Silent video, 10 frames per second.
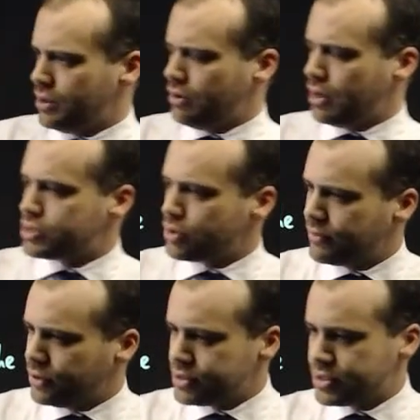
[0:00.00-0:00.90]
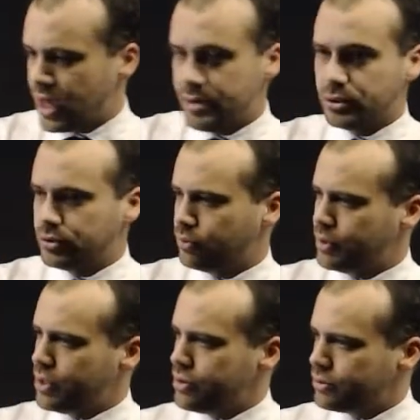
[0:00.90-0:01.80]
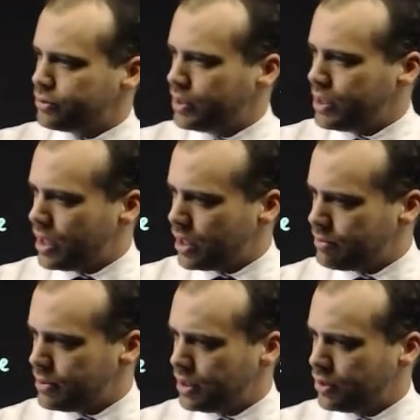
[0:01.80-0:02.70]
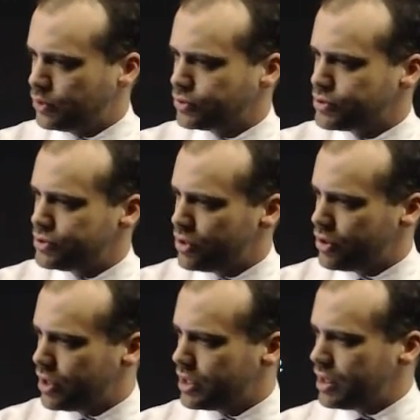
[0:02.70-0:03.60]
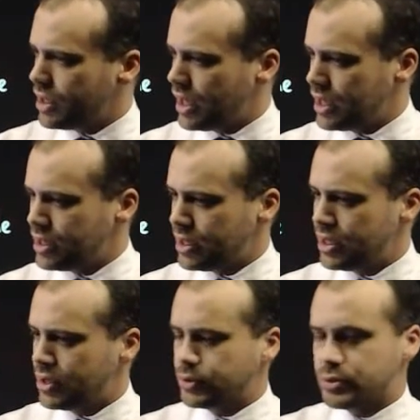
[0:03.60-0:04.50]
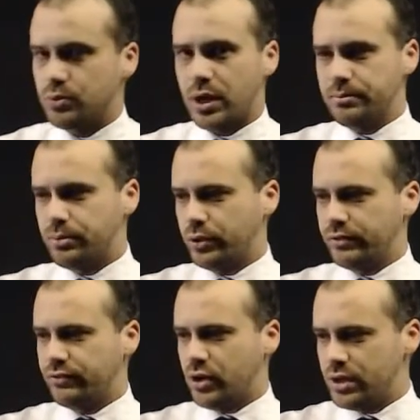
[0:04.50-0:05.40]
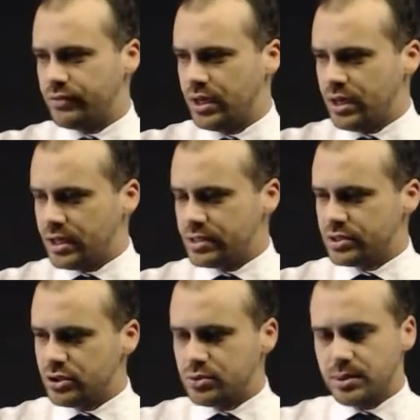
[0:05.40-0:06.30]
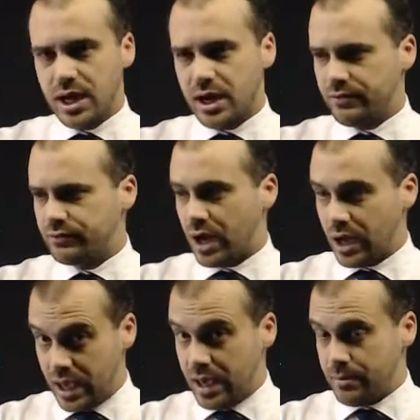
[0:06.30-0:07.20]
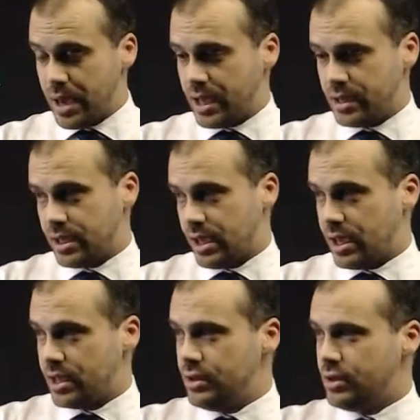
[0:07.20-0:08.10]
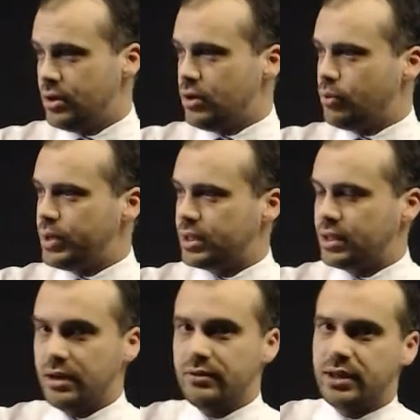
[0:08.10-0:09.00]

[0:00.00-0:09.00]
All right, so we've got this table. We know that when M equals 9, N equals 1.5. And as long as we have M and N, we can then